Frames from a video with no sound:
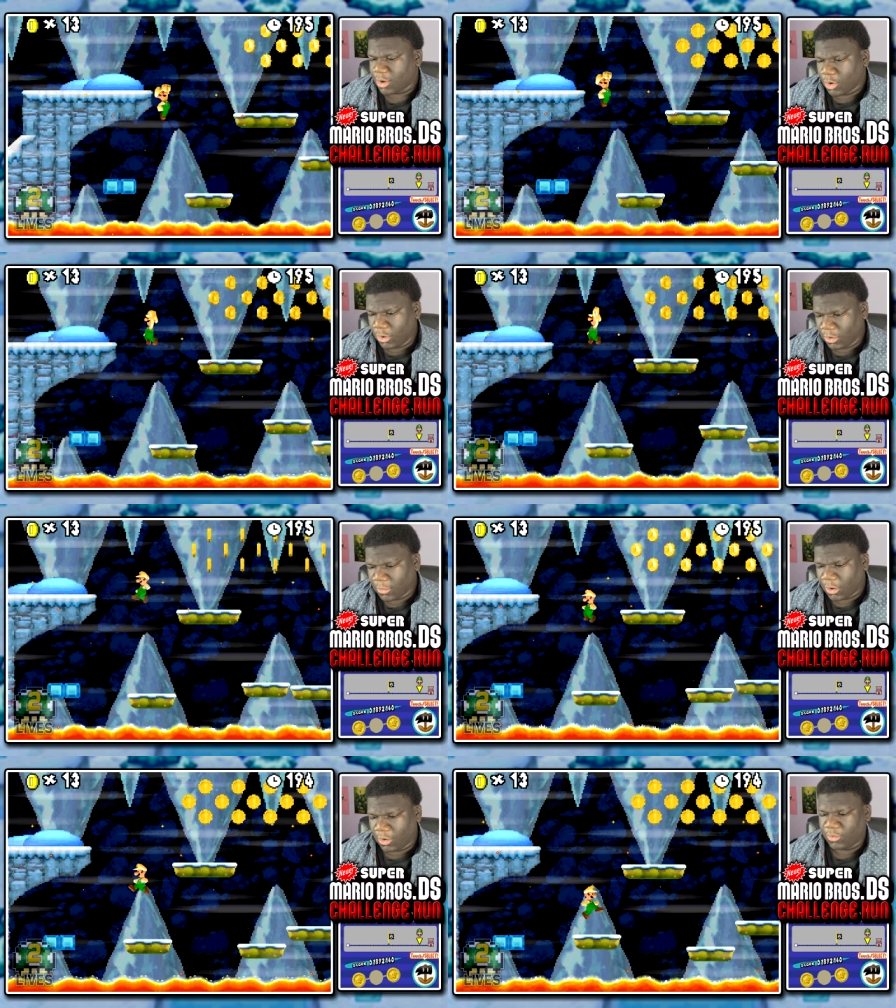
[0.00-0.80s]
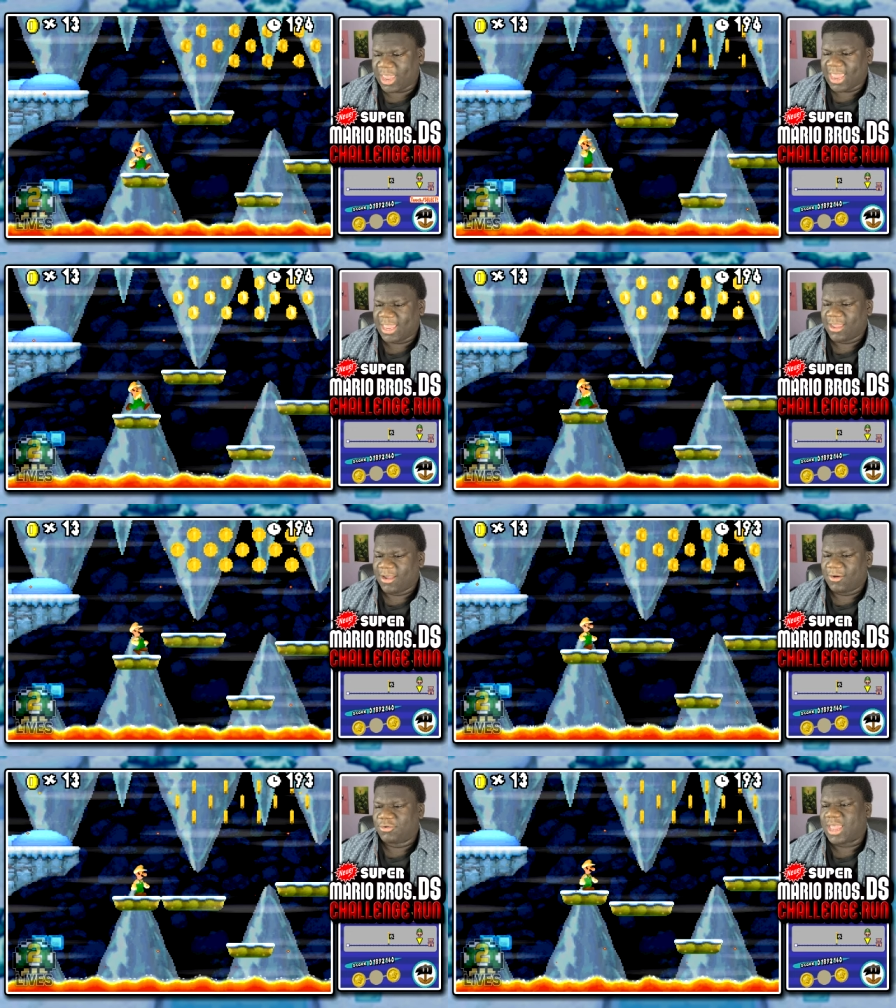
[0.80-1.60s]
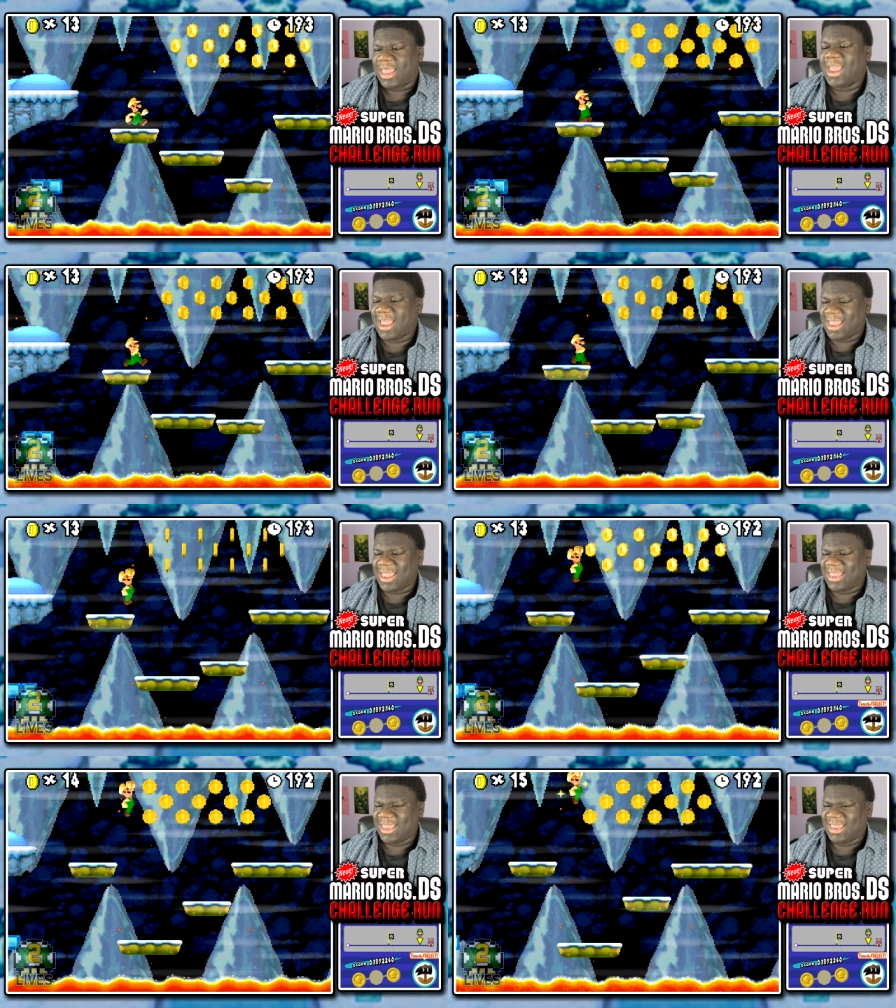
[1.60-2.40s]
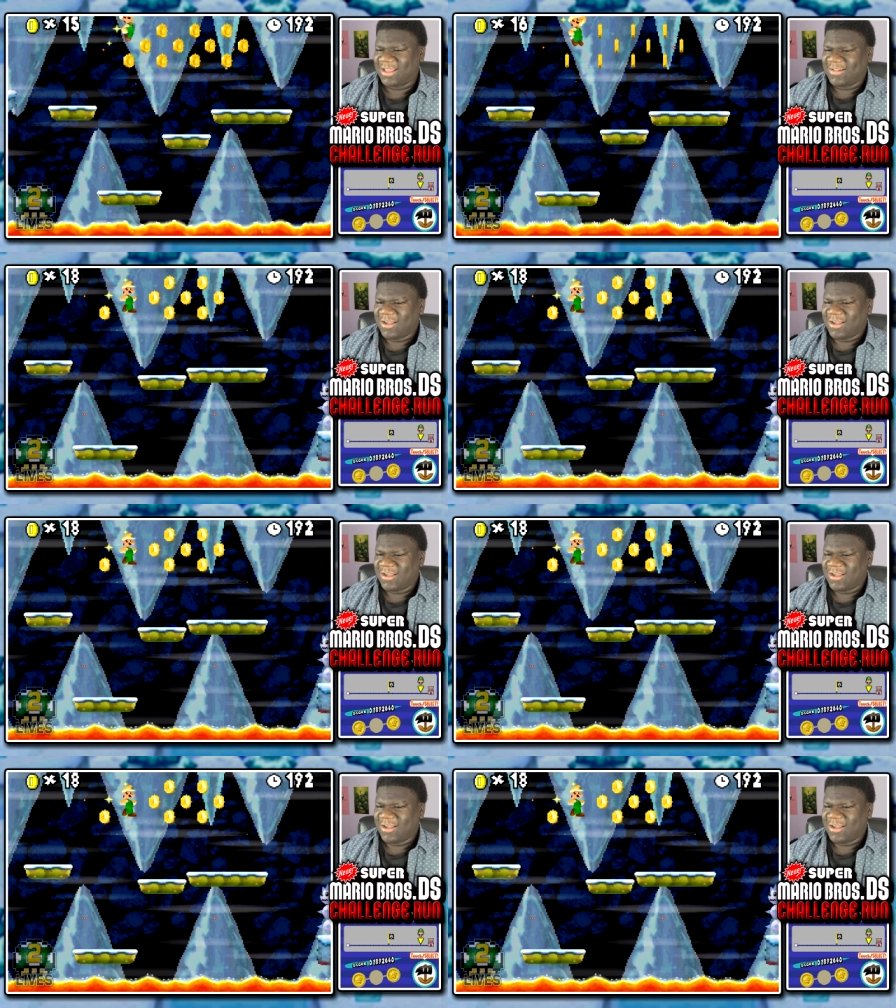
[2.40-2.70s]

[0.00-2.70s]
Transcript: Whew, okay, okay.